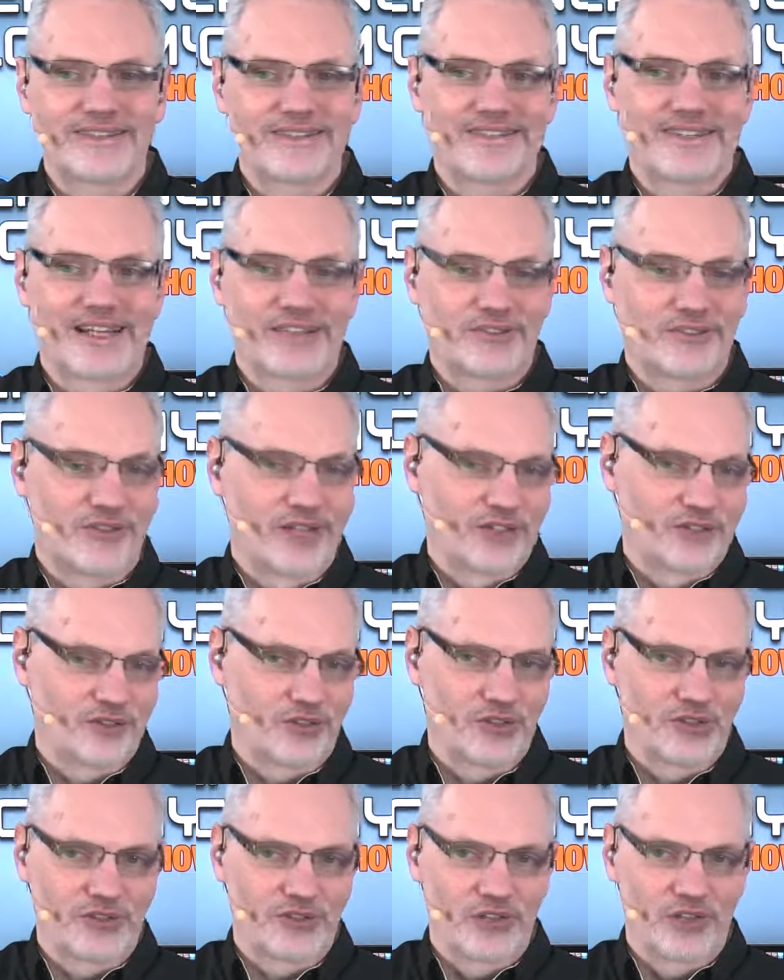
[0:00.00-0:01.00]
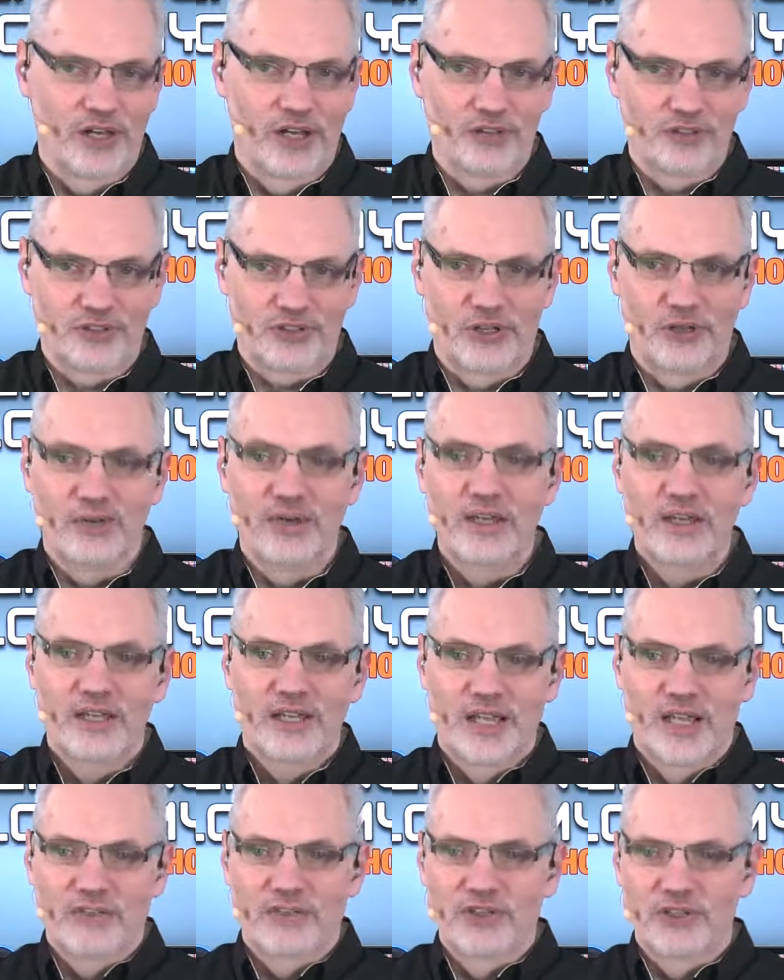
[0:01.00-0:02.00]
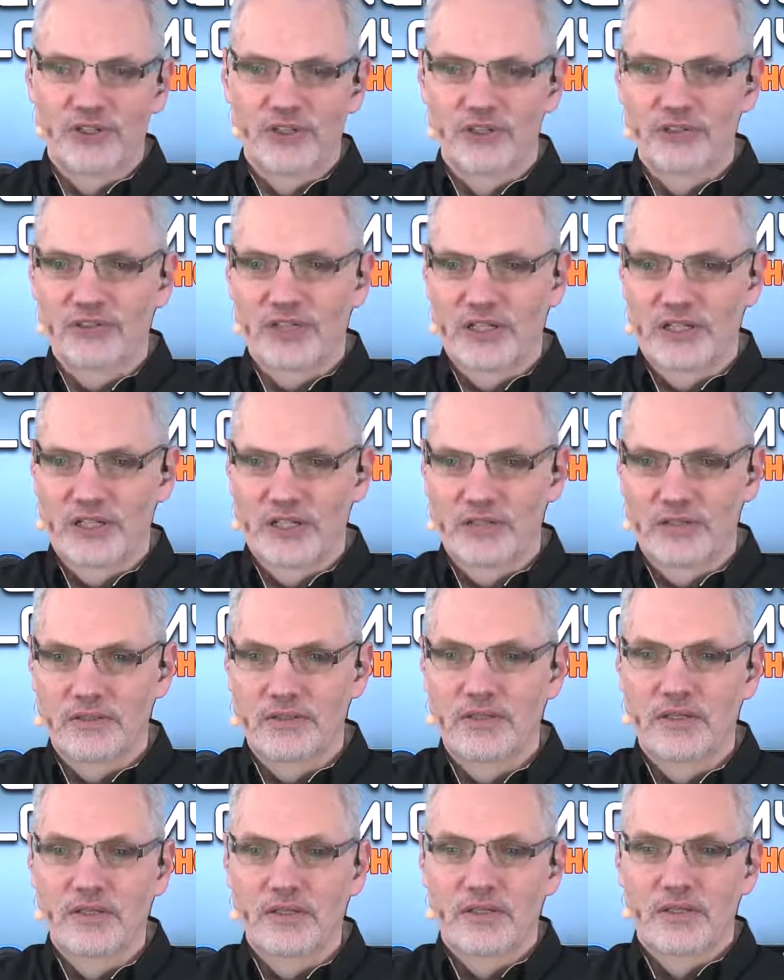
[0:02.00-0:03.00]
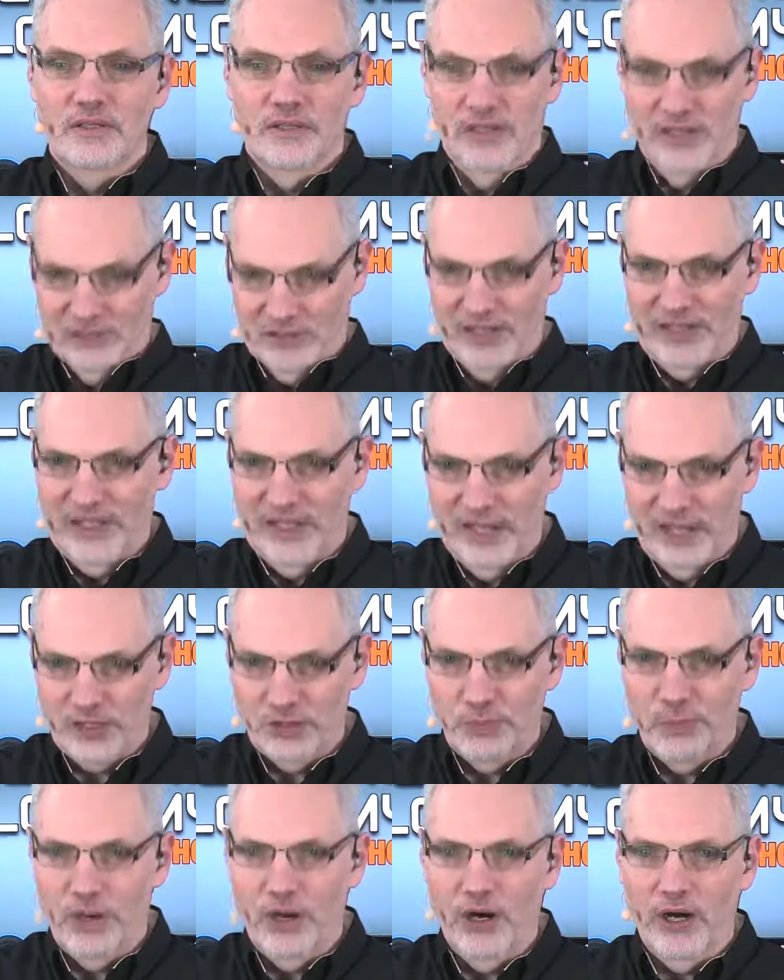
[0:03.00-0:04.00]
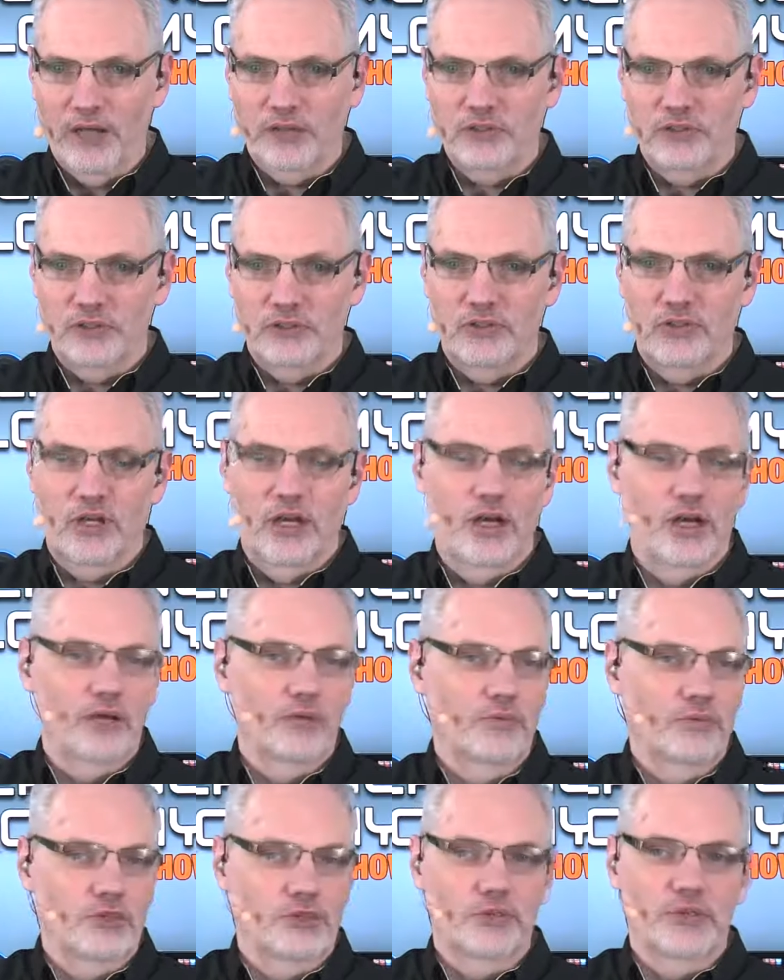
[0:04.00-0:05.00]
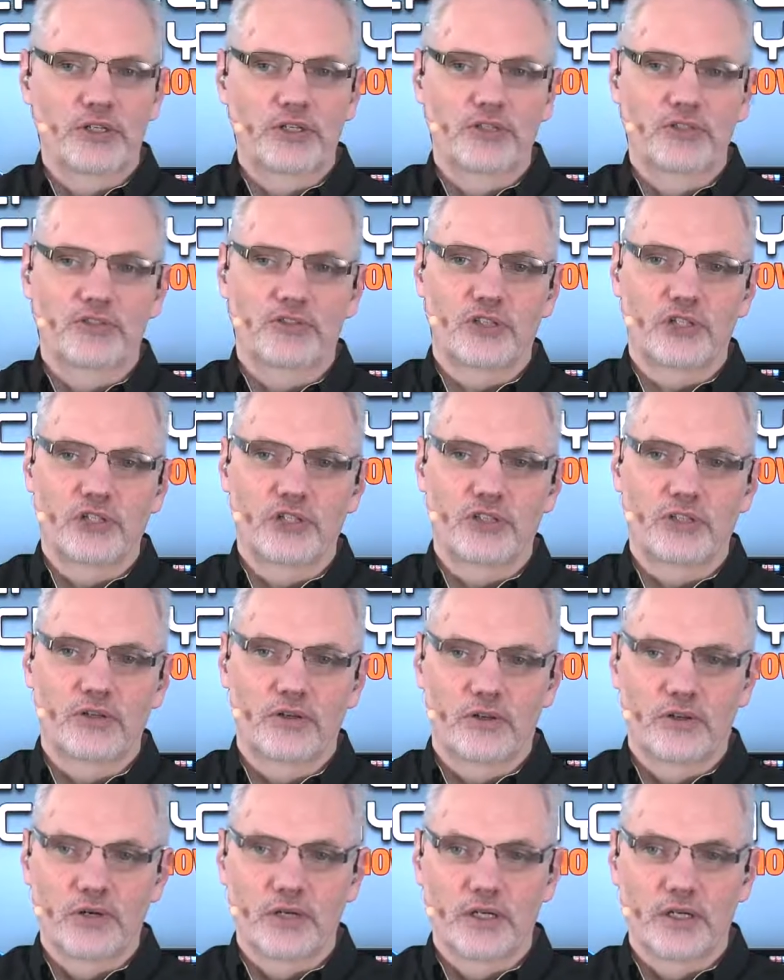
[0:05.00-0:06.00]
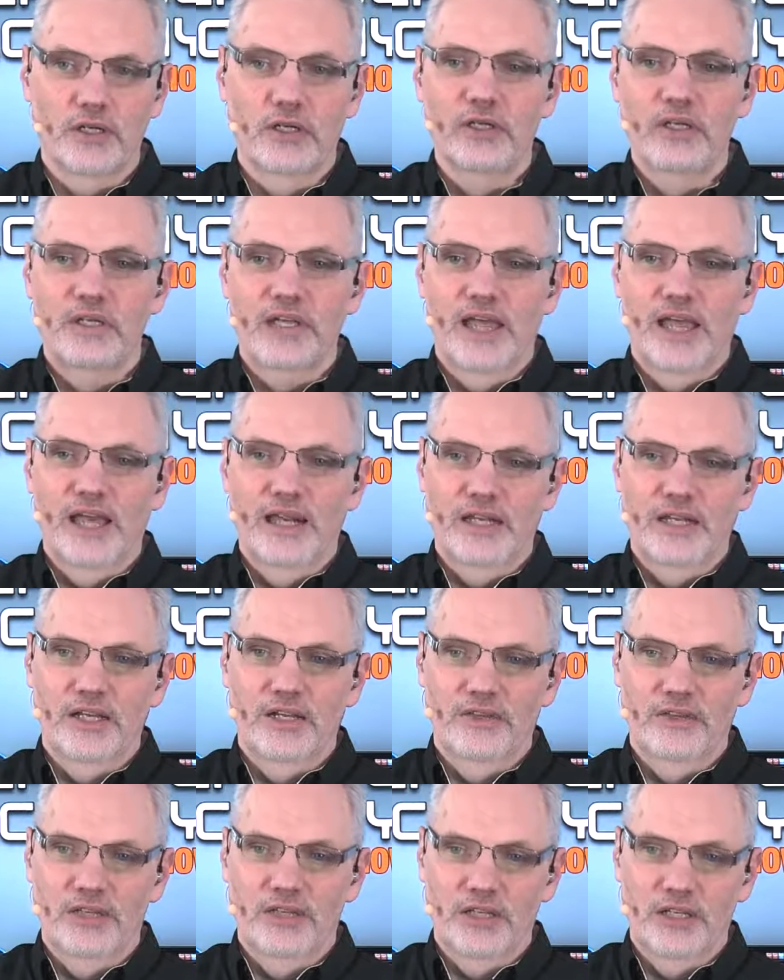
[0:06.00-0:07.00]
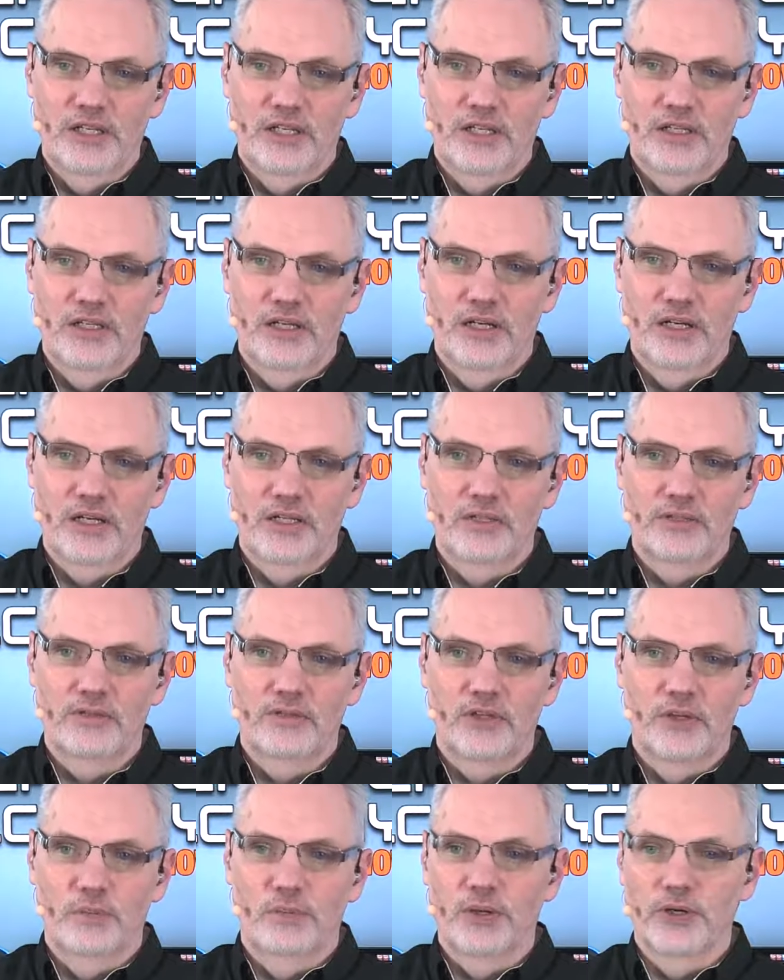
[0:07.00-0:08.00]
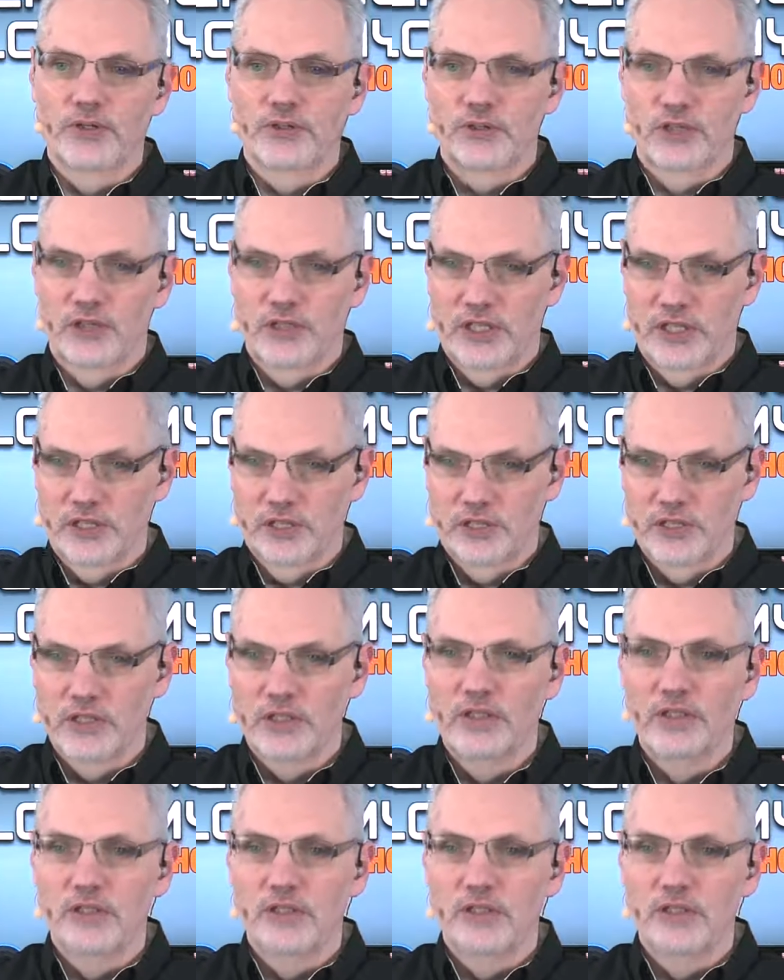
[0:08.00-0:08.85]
That's good to know. So if you're using things like Connect Sparks, which we use here, or any of the bird door gear